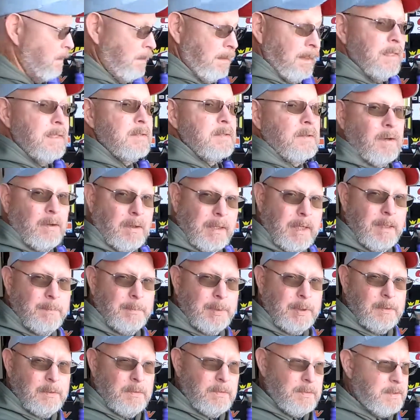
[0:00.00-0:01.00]
these are
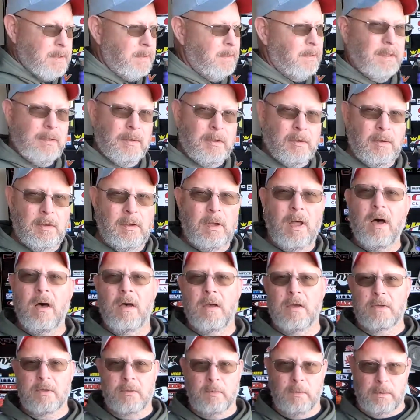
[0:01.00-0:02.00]
chemicals and there are
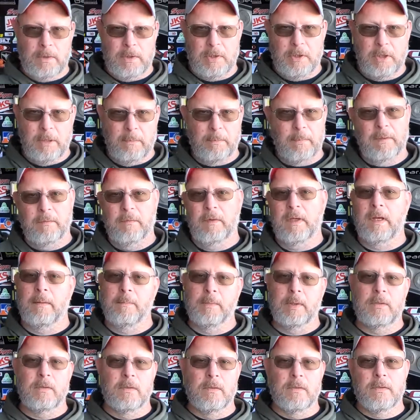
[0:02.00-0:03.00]
laws with the shipment of
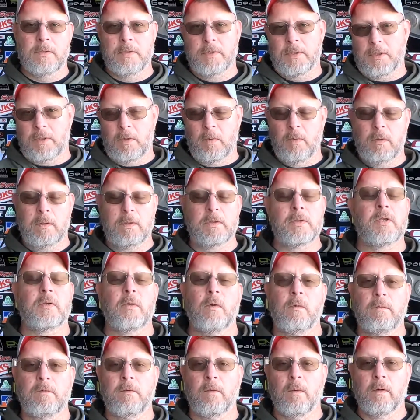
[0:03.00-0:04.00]
chemicals and so on and
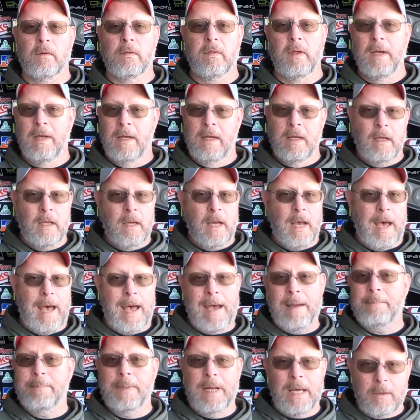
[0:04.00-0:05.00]
so forth.
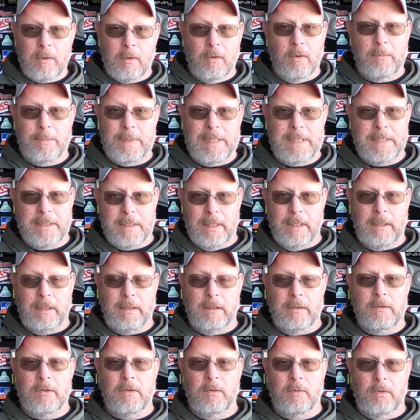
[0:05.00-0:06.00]
I'm not going to be sending
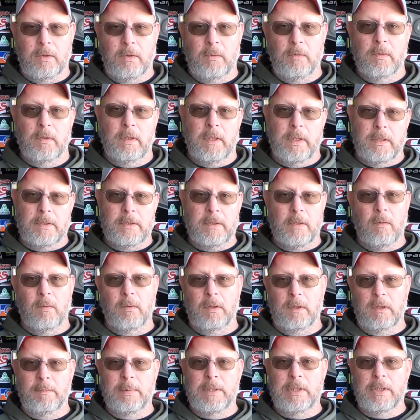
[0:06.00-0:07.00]
it to you. It's
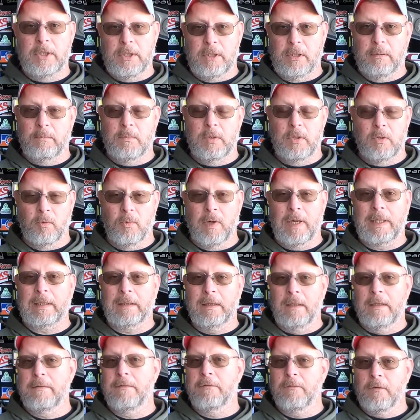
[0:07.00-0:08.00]
going to be shipped
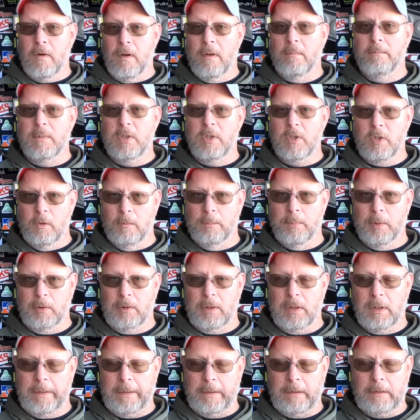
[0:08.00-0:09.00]
directly from Super
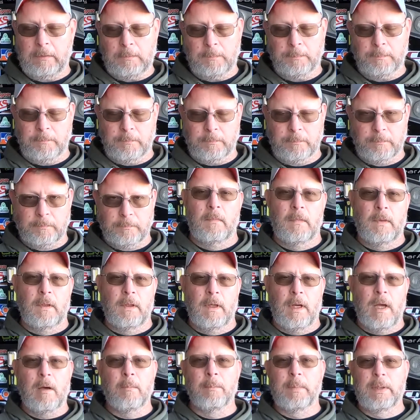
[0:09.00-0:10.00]
Clean.
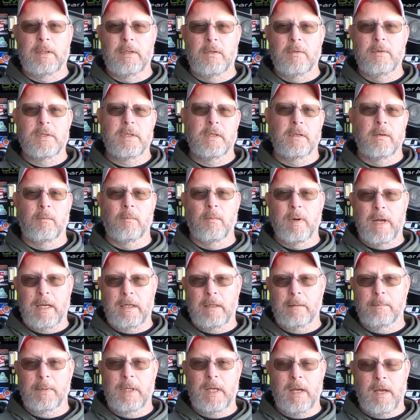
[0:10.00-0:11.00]
I'll be using a
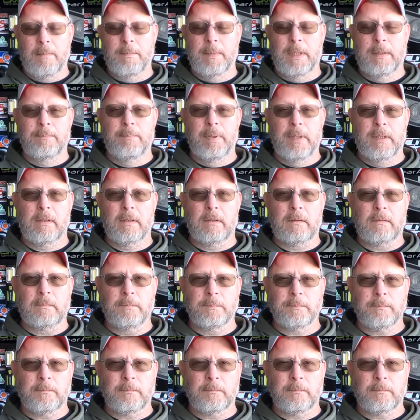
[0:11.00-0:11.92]
random comment picker,